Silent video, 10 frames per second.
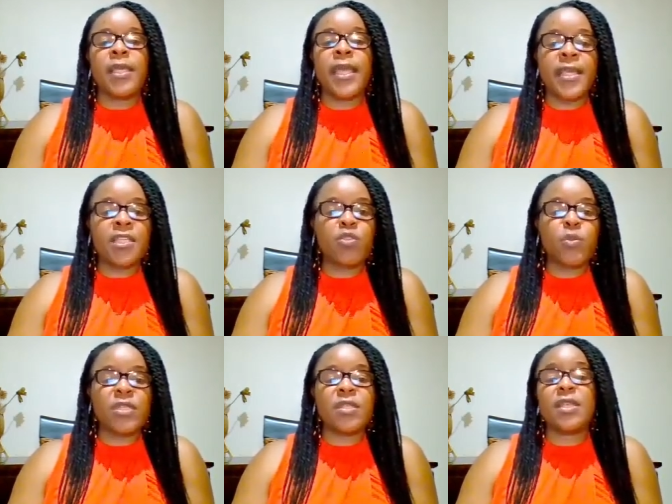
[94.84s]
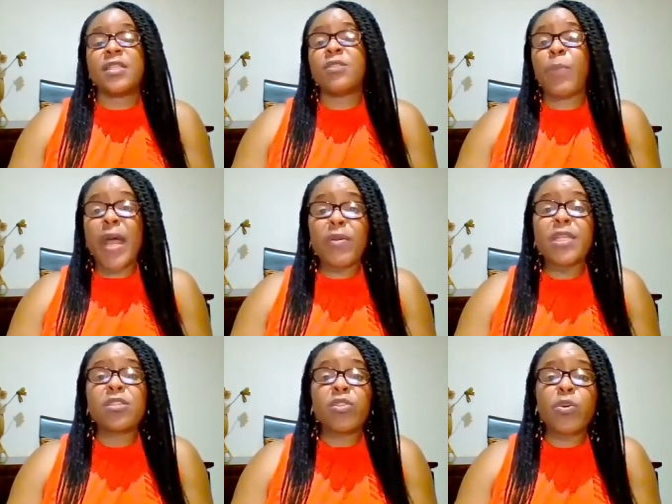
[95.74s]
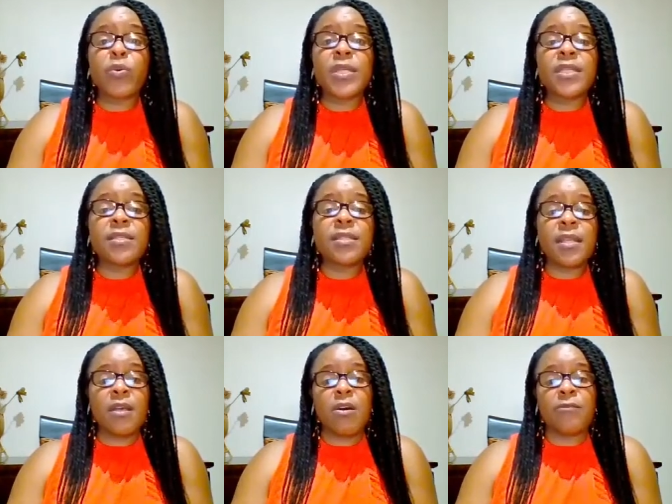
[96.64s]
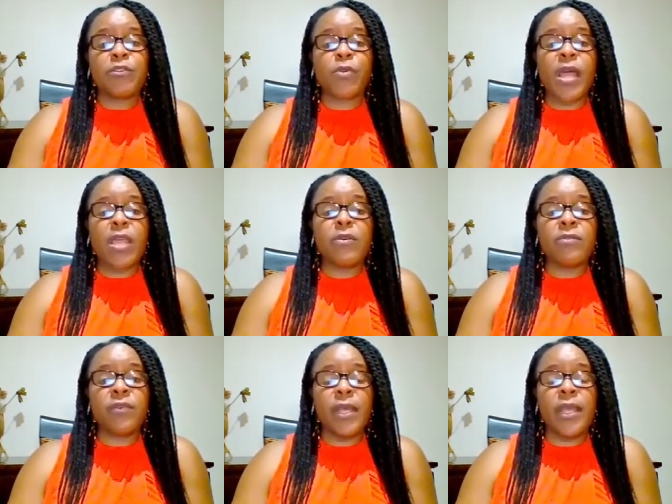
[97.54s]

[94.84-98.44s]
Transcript: guests with inspiring stories of triumph.